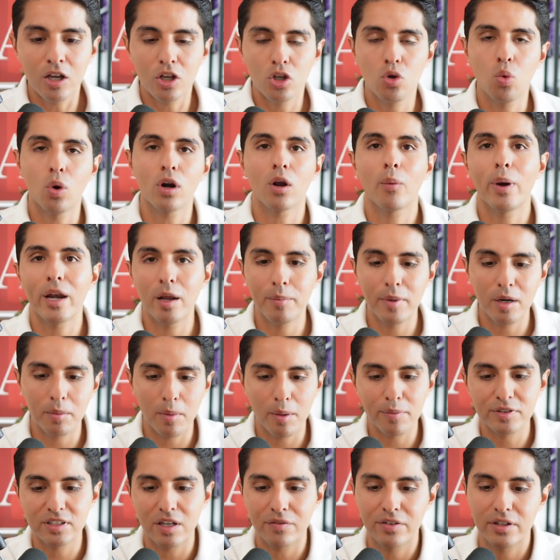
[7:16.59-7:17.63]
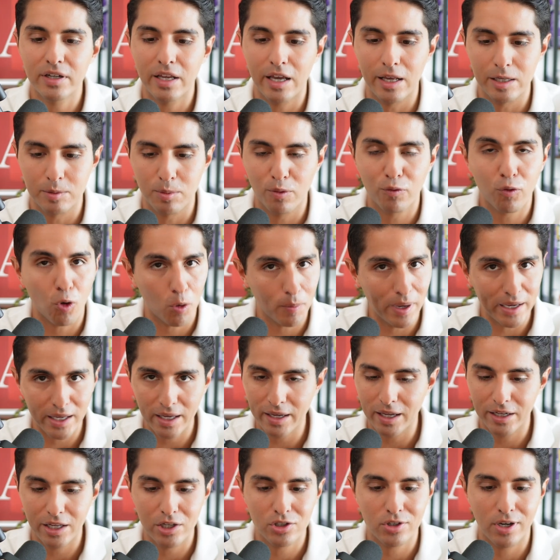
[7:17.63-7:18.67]
You want to wait a minimum of 7 days before
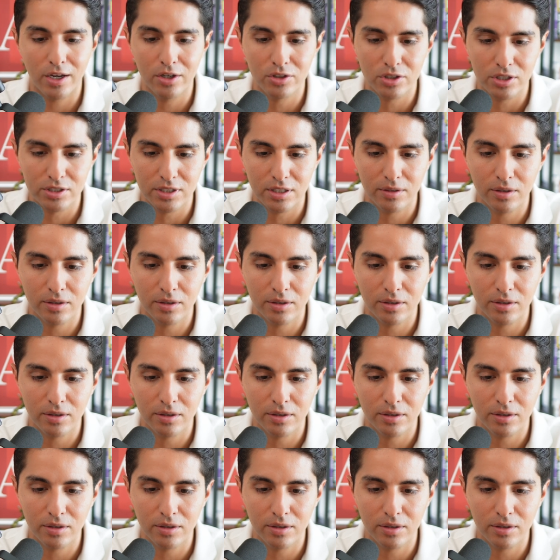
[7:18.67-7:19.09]
making any changes.